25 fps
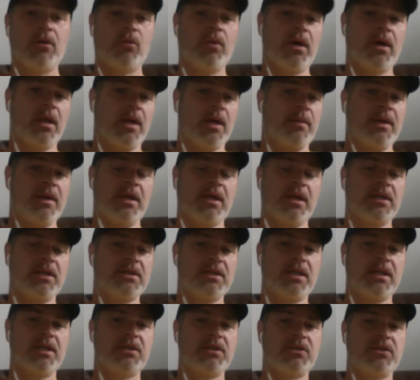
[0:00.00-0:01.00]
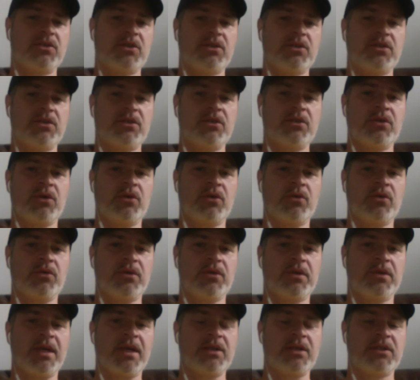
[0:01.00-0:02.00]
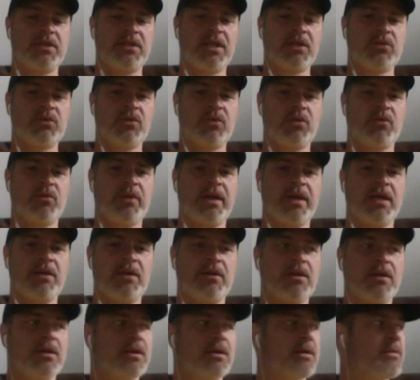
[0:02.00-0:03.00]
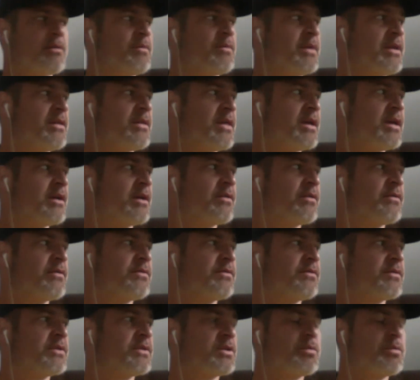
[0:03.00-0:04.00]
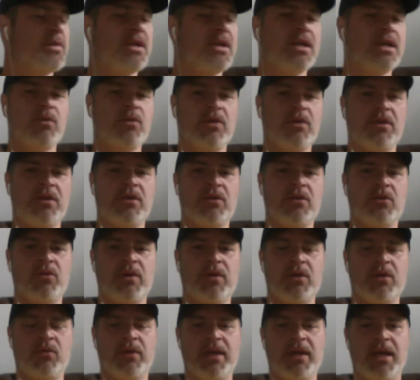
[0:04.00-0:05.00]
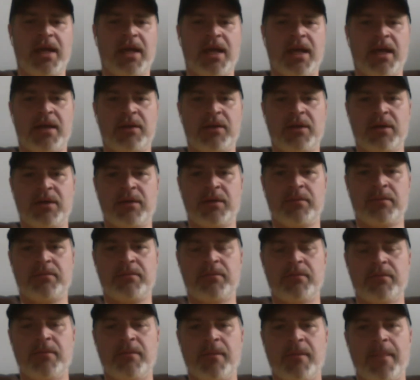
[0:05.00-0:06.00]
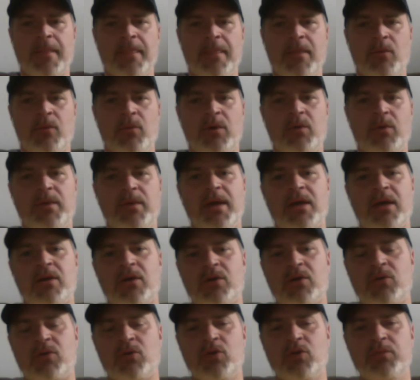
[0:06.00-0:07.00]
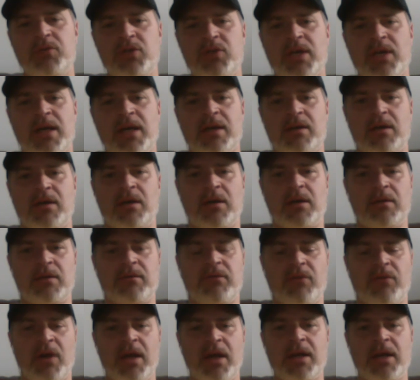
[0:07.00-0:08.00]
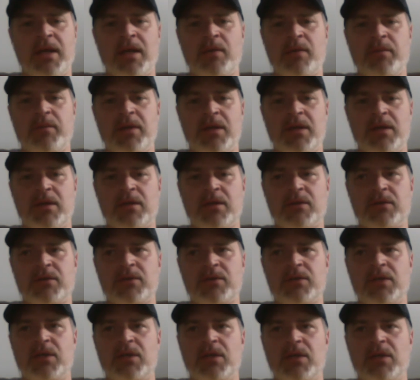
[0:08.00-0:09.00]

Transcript: well i mean it's it's just you know that's that's what made me think of speaking with you when we had um when we had our group chat on friday because